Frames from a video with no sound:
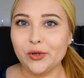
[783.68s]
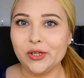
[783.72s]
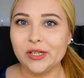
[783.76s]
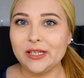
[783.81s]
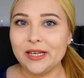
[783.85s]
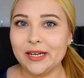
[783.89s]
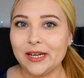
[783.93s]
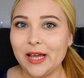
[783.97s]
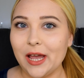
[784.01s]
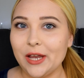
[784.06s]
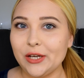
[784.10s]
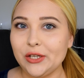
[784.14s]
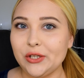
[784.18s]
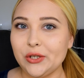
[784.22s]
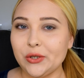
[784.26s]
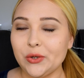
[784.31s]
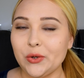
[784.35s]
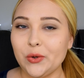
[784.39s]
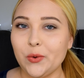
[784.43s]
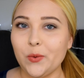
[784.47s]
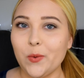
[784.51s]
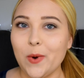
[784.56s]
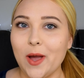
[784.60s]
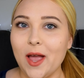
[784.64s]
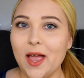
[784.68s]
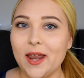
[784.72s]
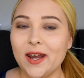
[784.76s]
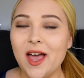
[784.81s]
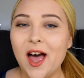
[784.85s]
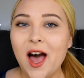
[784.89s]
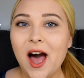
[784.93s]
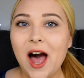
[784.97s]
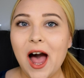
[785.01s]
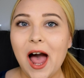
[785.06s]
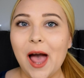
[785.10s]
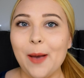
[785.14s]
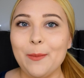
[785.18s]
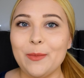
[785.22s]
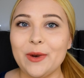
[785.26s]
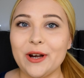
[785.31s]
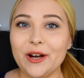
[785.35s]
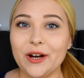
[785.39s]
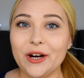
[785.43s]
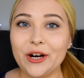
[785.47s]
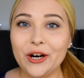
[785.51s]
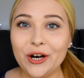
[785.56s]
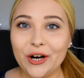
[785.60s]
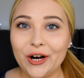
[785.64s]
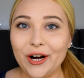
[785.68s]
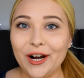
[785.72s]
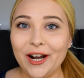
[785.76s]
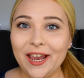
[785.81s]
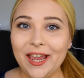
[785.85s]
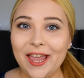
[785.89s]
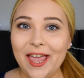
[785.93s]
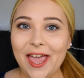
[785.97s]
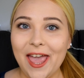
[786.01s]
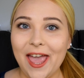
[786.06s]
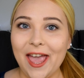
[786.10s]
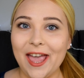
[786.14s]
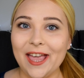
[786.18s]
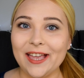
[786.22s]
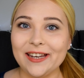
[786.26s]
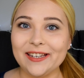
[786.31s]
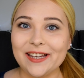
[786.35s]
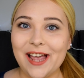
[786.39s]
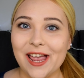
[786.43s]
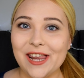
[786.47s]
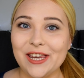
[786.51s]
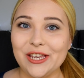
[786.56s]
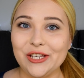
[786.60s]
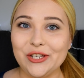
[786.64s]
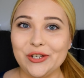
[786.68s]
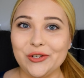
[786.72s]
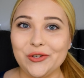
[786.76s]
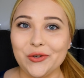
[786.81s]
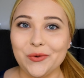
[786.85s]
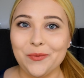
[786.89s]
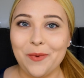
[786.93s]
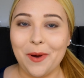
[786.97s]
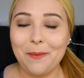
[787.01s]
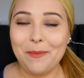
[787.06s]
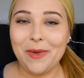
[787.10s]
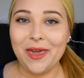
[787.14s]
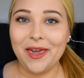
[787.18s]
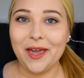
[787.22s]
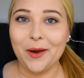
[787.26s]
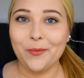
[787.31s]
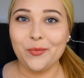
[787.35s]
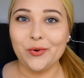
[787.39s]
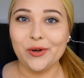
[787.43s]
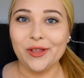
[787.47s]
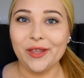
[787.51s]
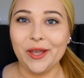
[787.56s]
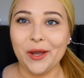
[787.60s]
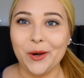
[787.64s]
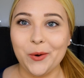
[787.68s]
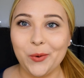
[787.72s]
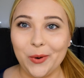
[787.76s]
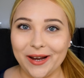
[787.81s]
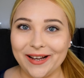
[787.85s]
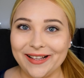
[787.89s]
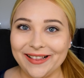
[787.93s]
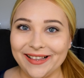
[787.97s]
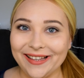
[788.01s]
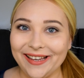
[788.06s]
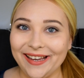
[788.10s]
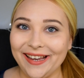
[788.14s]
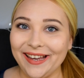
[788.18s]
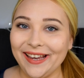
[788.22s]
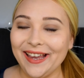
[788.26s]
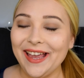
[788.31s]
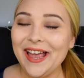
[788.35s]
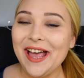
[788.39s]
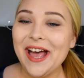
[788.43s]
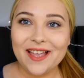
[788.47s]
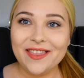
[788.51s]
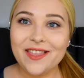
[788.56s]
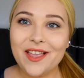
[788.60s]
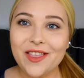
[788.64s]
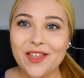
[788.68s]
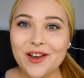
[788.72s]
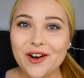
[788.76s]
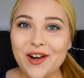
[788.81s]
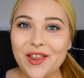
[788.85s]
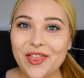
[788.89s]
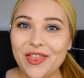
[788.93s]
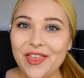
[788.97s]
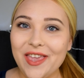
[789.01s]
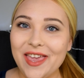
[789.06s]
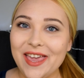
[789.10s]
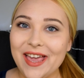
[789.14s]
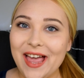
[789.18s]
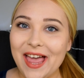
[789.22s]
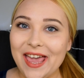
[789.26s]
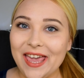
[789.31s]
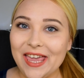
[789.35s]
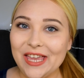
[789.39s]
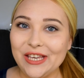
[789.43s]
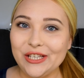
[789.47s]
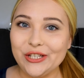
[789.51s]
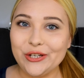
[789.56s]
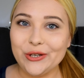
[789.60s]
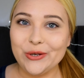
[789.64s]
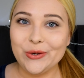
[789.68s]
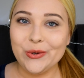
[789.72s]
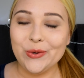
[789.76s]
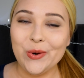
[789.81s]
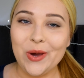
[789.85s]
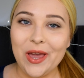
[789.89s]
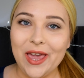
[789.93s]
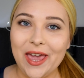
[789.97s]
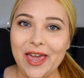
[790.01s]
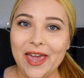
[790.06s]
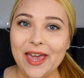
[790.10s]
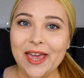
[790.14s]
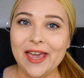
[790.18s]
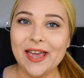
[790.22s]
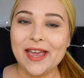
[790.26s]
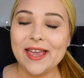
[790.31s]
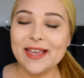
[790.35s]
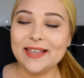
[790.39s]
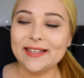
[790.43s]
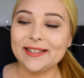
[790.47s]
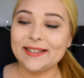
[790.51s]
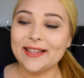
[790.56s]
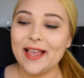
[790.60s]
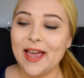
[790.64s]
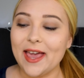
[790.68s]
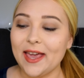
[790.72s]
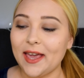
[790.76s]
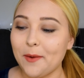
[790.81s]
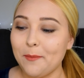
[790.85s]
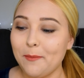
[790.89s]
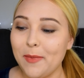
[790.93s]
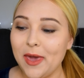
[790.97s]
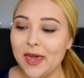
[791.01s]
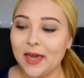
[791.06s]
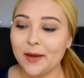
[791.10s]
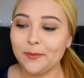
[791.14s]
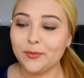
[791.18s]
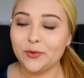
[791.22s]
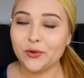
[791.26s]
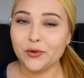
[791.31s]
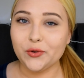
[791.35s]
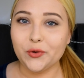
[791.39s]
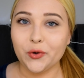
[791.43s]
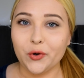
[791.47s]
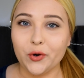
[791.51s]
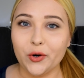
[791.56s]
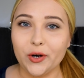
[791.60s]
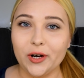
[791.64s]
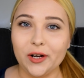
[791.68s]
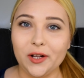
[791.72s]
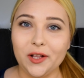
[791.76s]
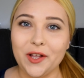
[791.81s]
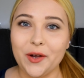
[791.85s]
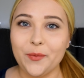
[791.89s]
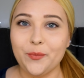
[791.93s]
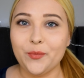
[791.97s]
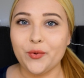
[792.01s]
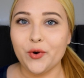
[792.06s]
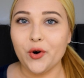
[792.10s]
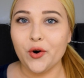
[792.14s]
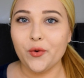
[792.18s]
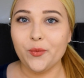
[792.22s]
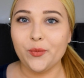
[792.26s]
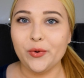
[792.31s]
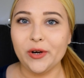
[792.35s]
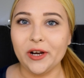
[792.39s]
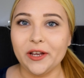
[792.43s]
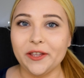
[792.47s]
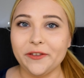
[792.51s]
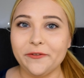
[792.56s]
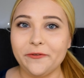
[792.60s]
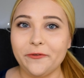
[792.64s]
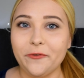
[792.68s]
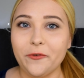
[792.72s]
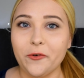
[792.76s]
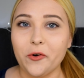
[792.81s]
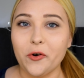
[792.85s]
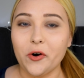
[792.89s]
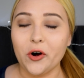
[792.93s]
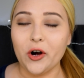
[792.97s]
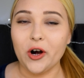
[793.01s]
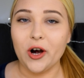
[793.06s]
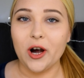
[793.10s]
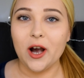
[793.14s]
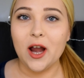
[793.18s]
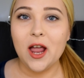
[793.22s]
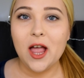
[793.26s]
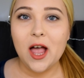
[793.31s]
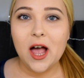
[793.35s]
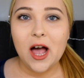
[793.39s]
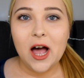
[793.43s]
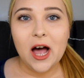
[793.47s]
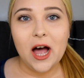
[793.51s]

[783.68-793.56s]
routine that I do when I'm in a hurry and I need to do my makeup really quickly. Another thing I can do is like a makeup tutorial appropriate for